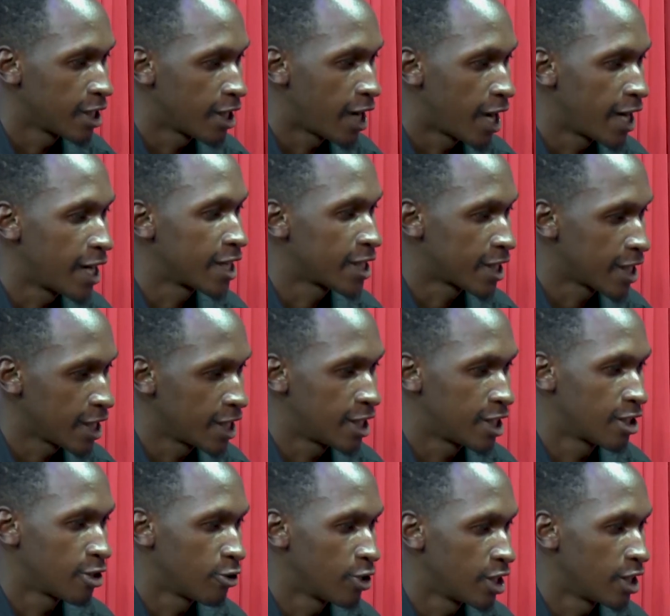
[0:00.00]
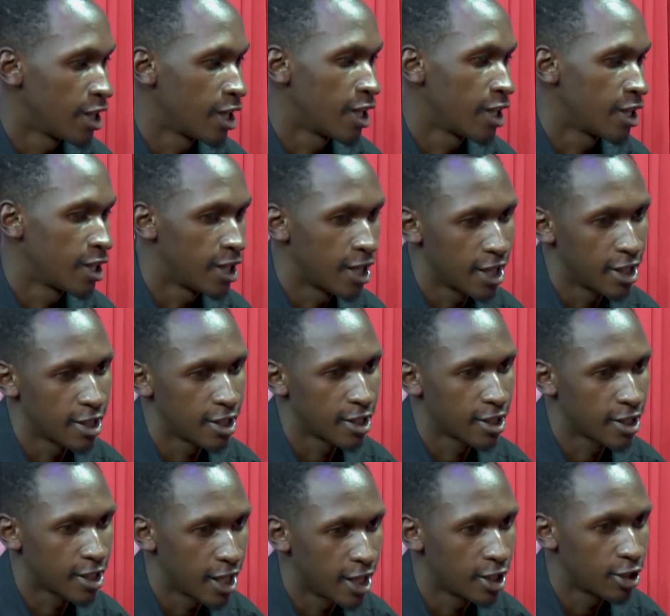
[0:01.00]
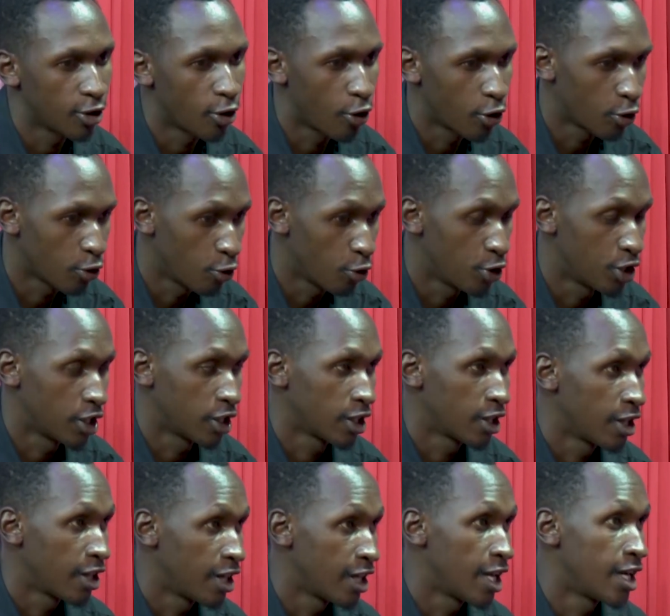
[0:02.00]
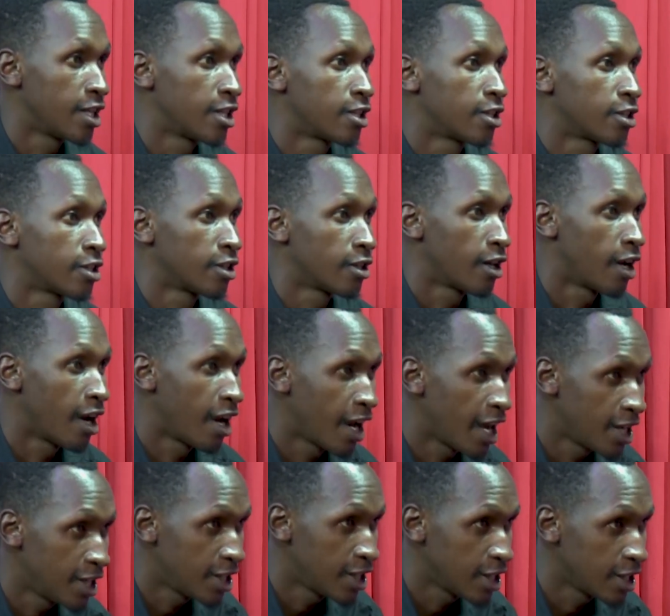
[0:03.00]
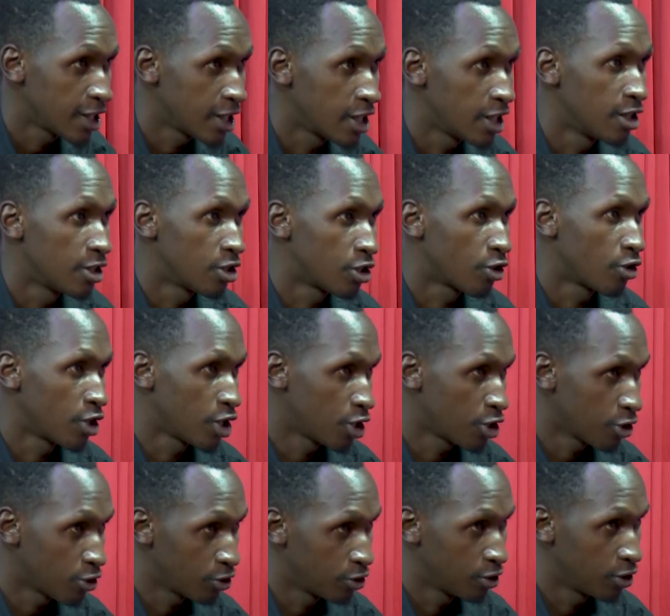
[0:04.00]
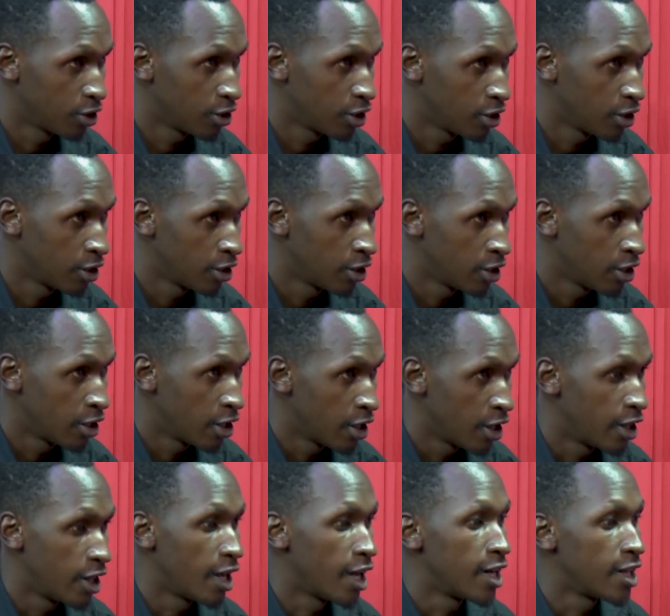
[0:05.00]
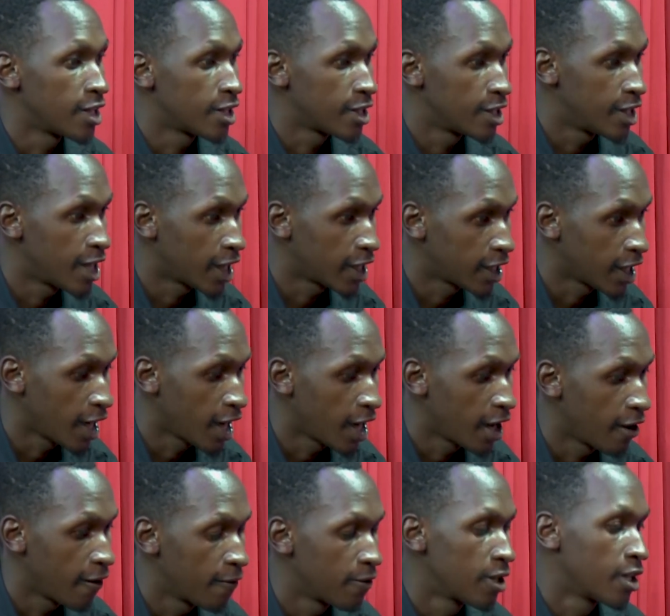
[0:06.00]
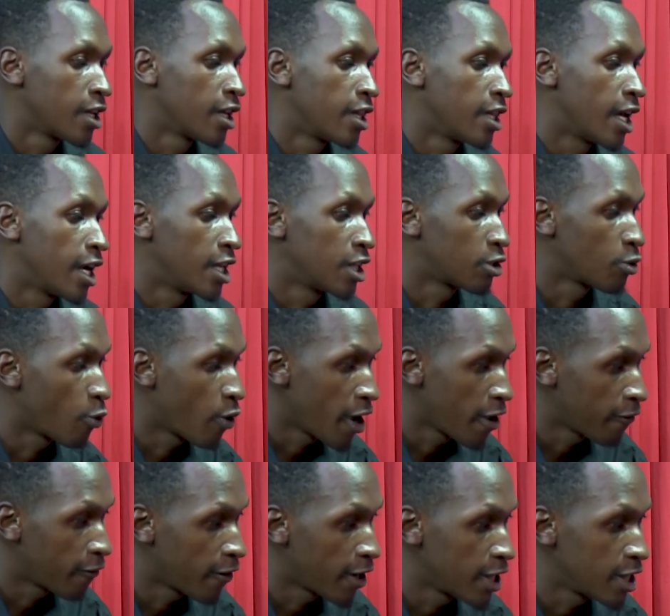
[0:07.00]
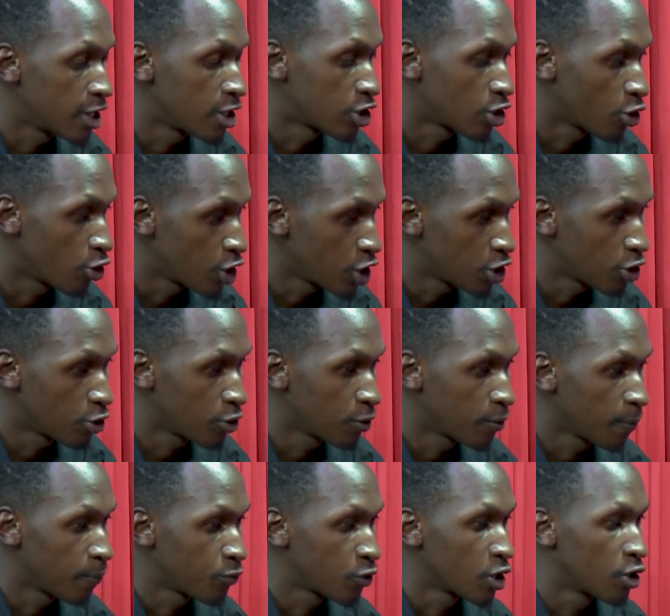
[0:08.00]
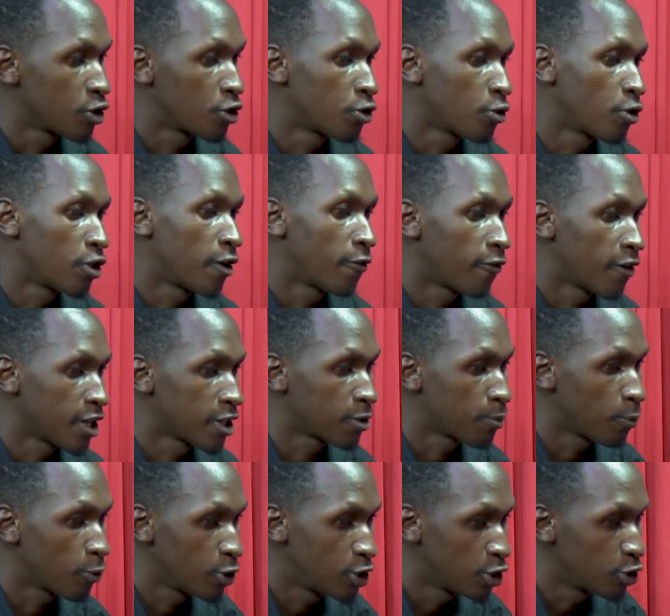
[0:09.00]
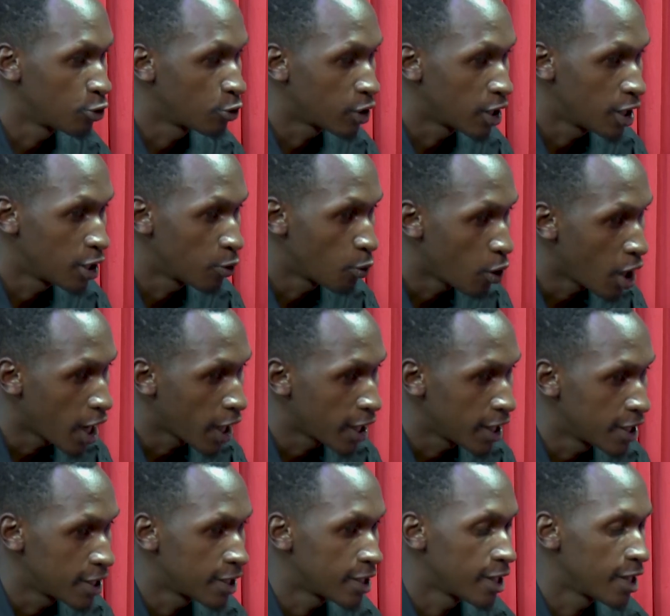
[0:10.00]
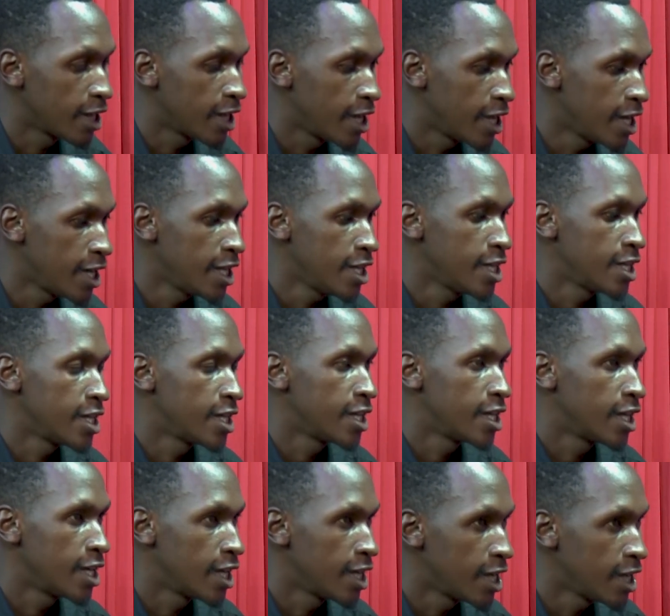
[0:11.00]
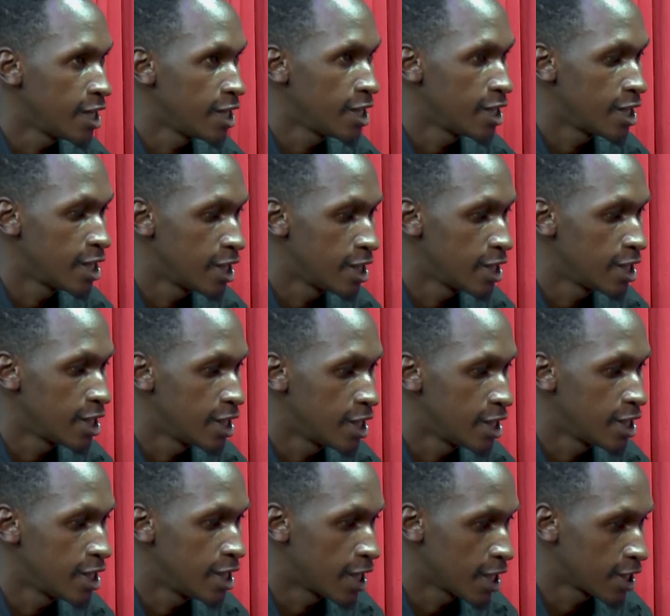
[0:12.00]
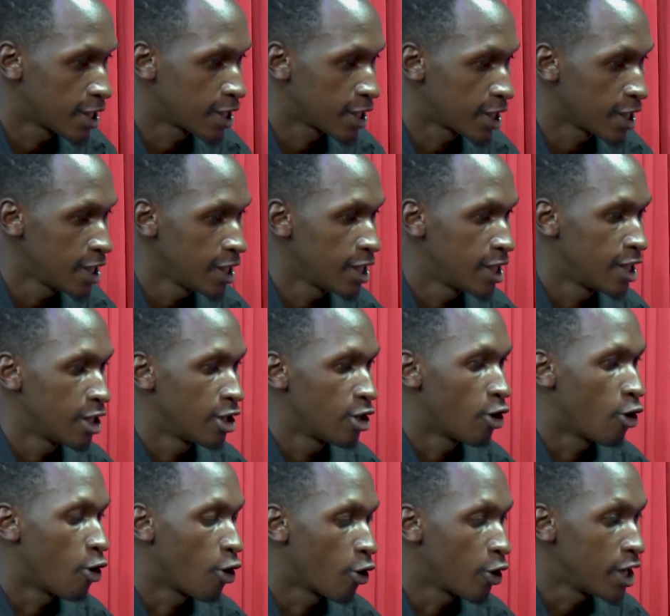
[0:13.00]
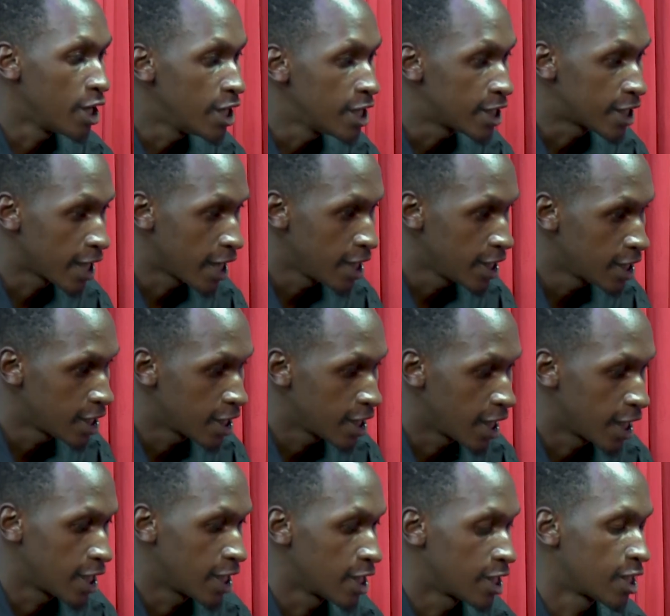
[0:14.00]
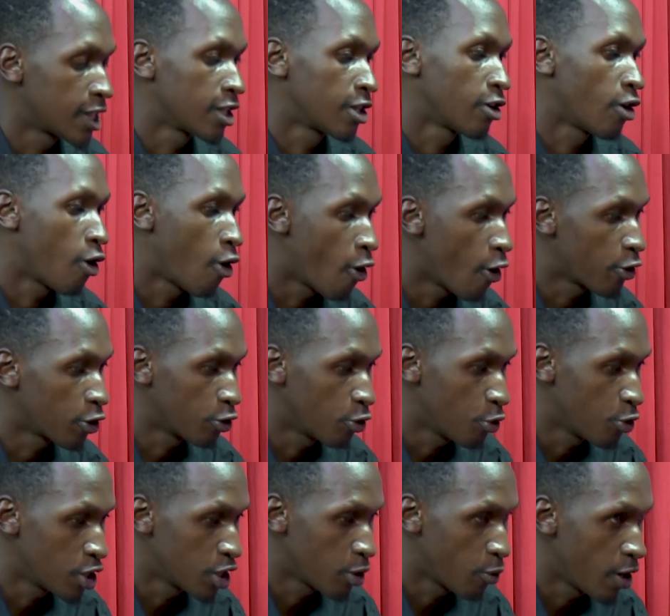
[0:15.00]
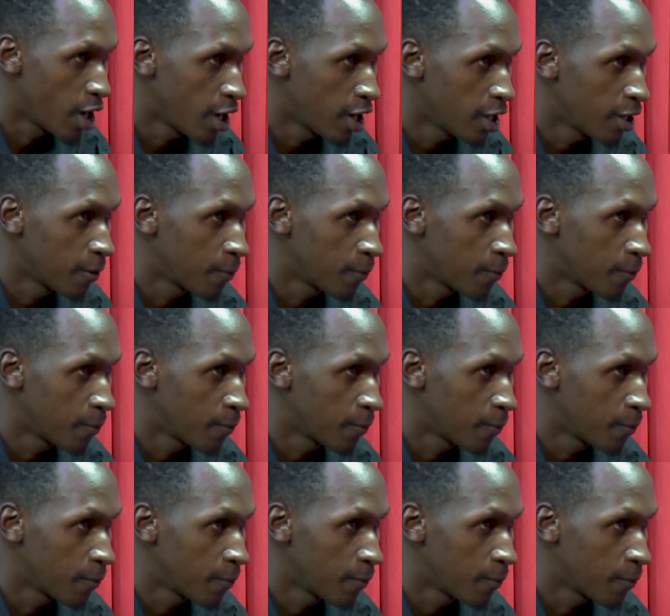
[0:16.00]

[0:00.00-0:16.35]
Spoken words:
At the site, when there is site ongoing, there is lighting installation, there is data, there is Wi-Fi installation. So the first point you can work, it's any industry or any site that is ongoing well.